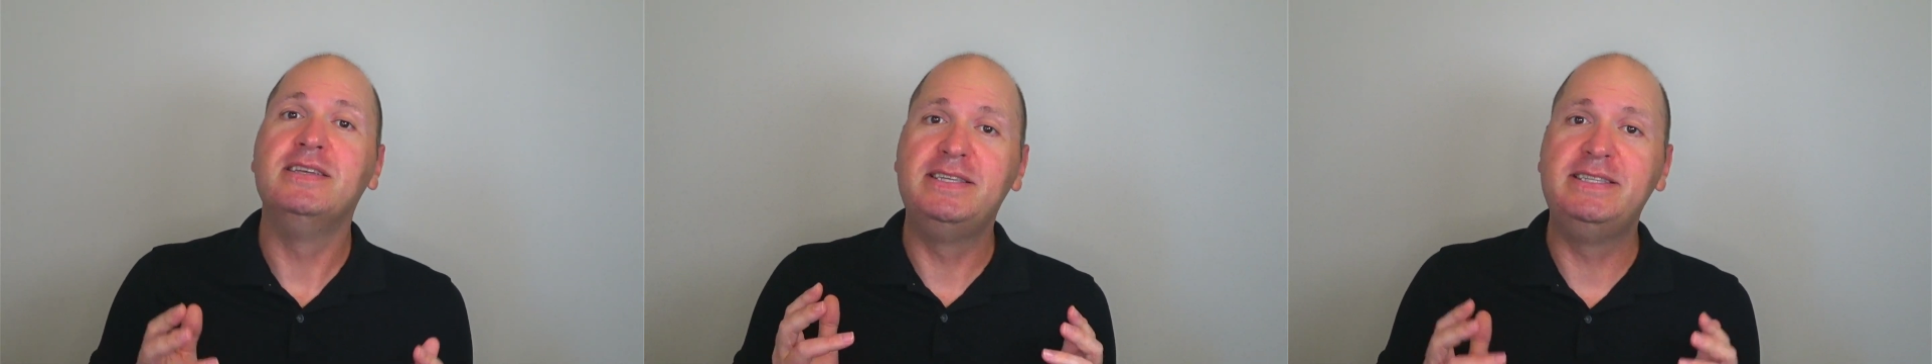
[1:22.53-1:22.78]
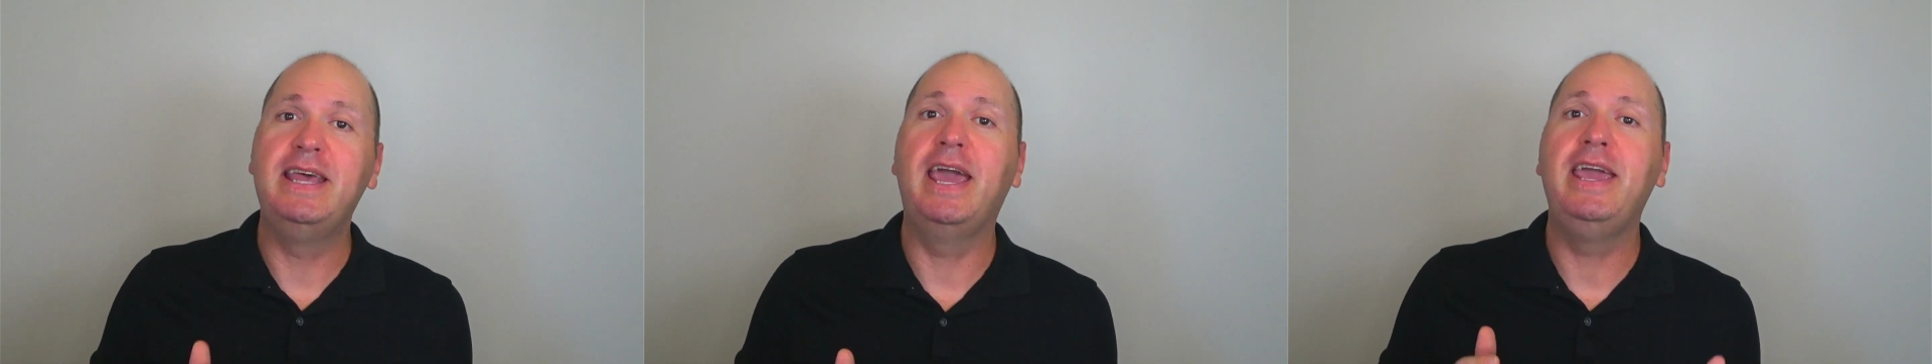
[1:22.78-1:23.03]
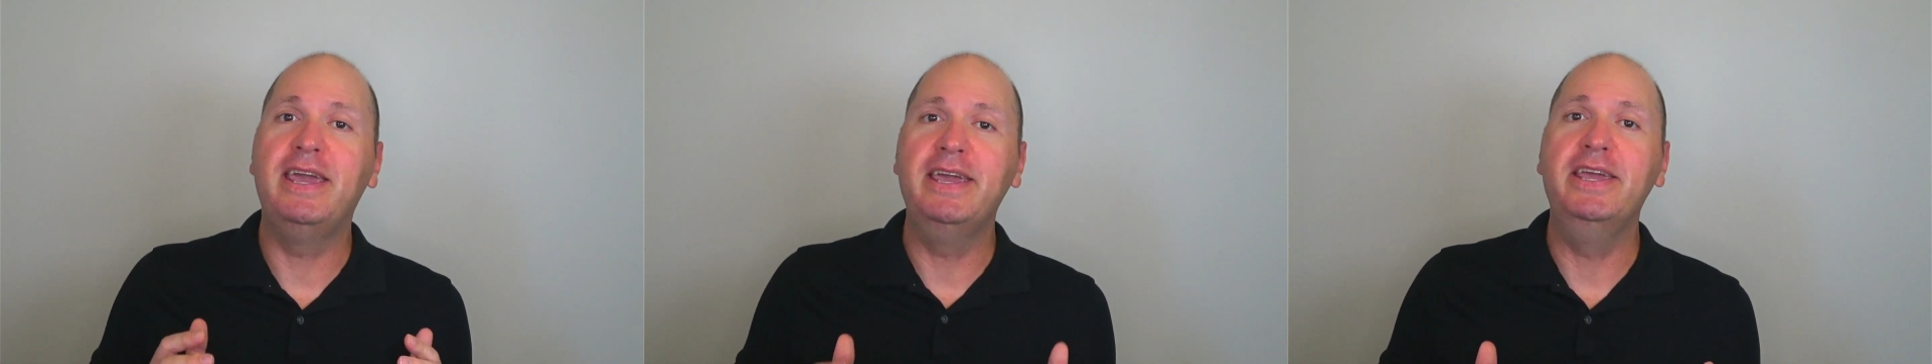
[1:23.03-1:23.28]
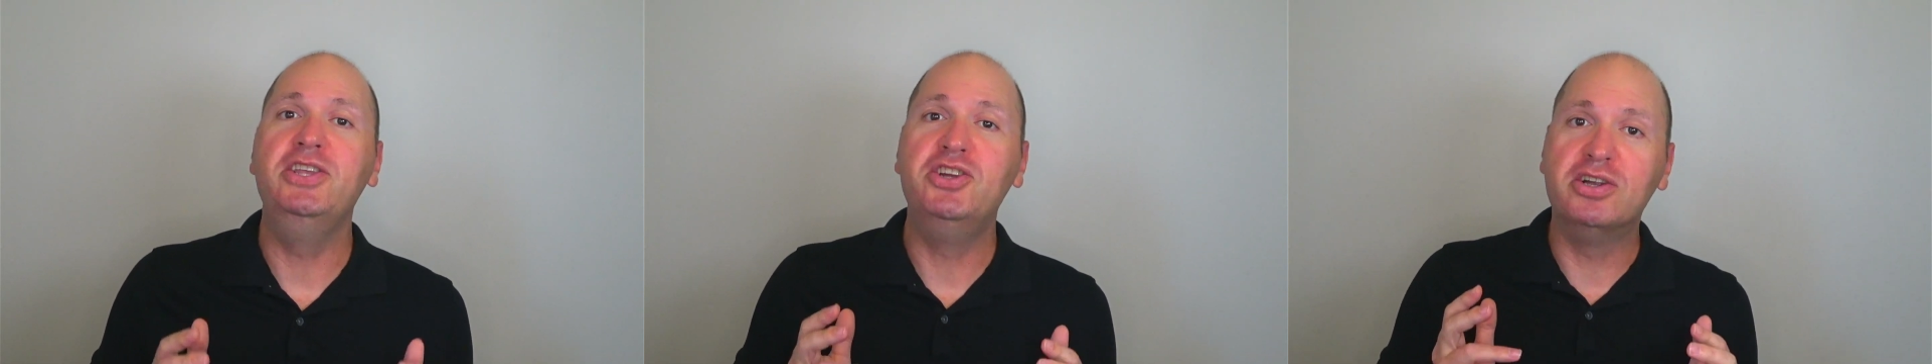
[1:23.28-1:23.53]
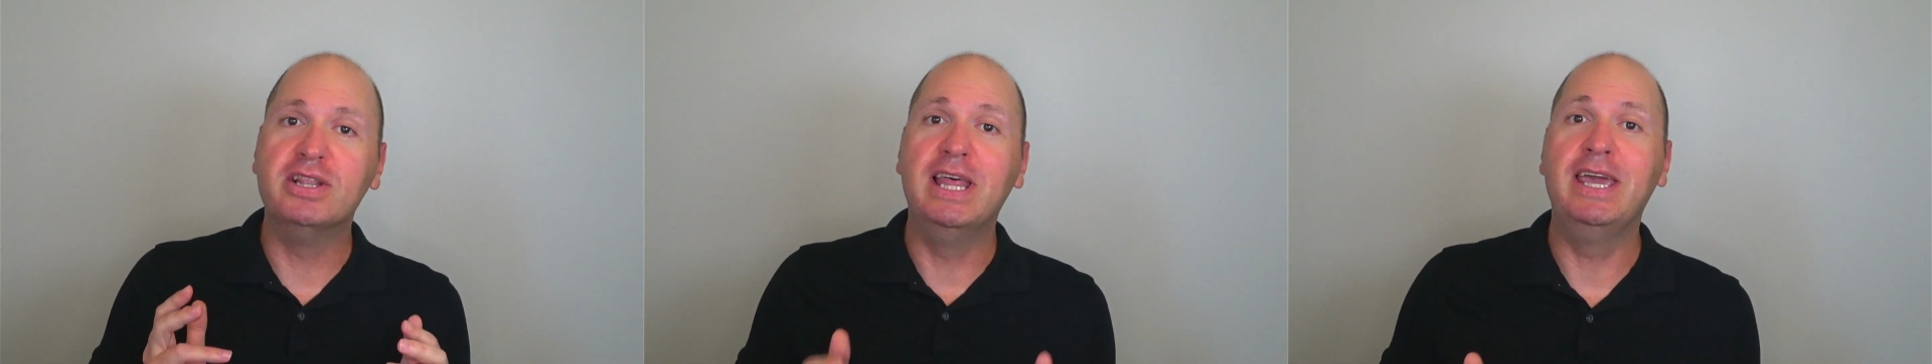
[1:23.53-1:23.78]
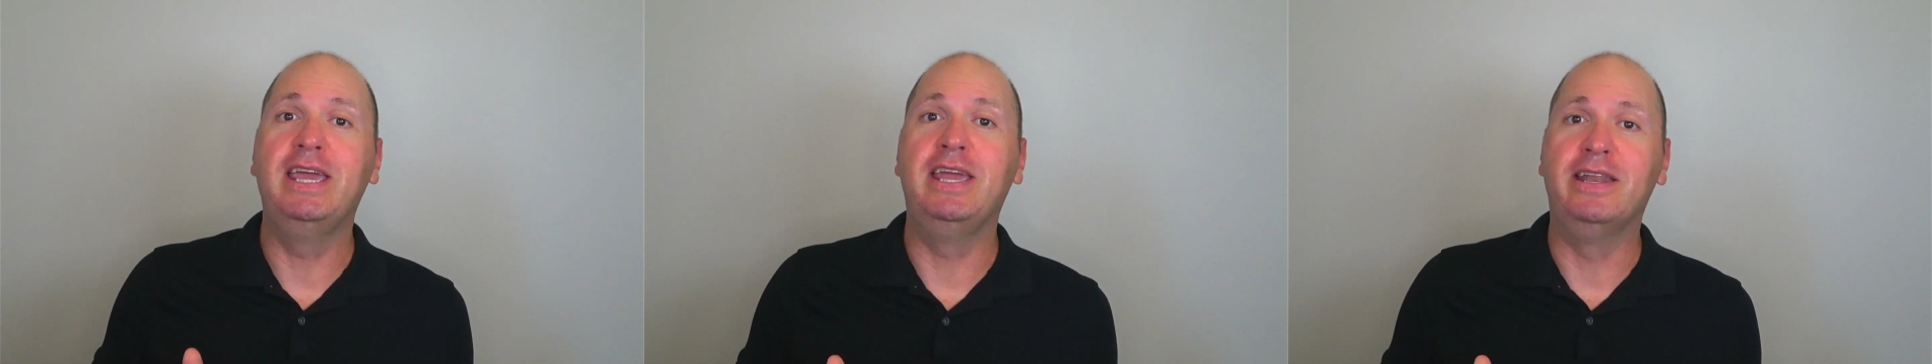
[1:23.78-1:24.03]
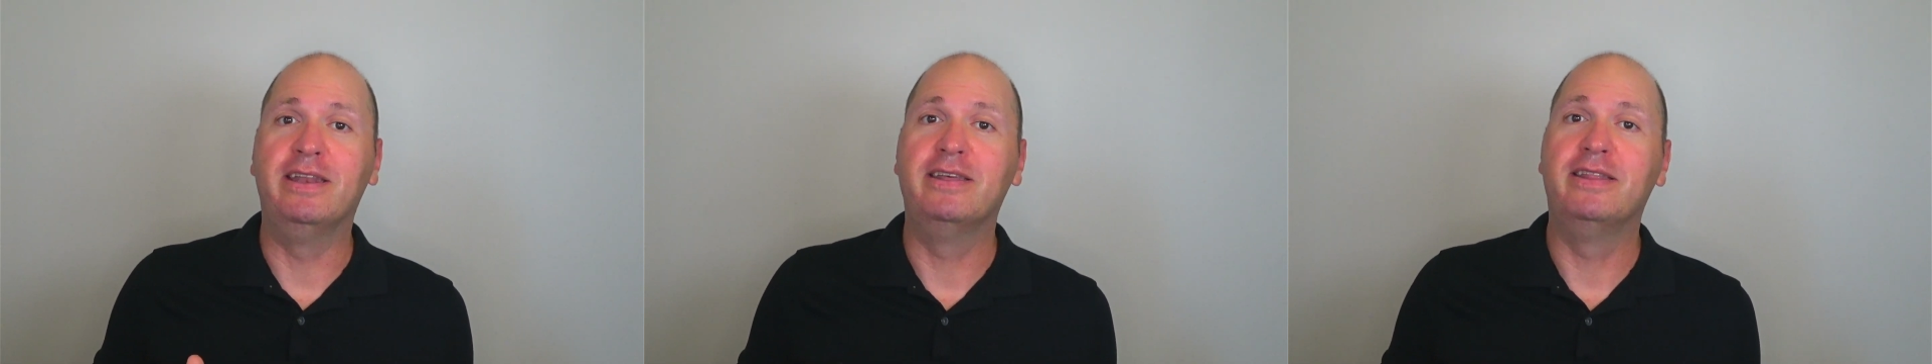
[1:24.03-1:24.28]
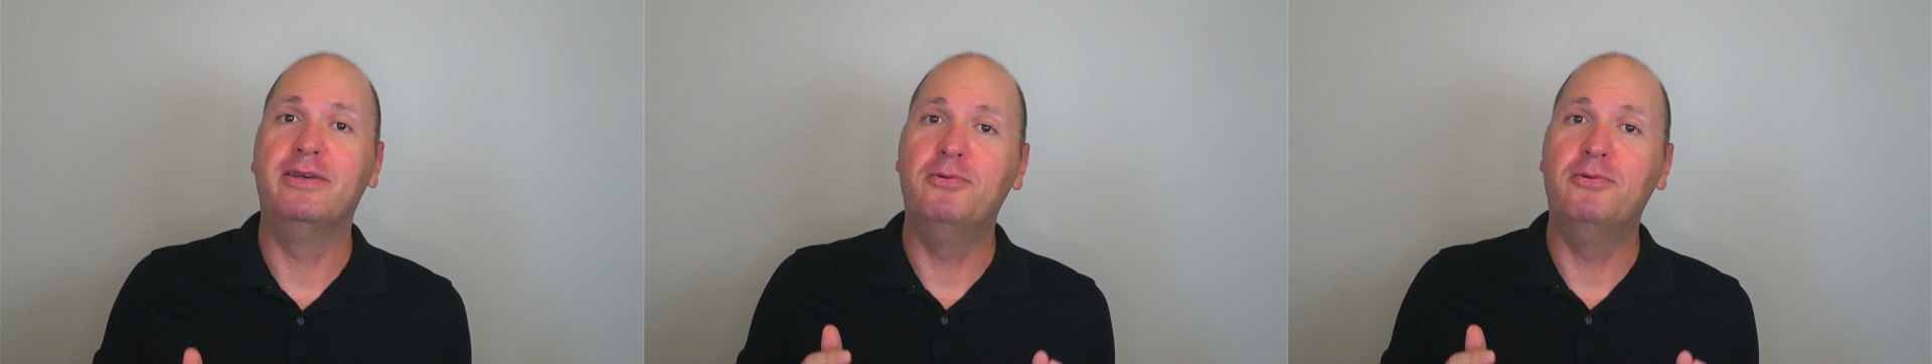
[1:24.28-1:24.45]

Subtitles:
stay in your lane.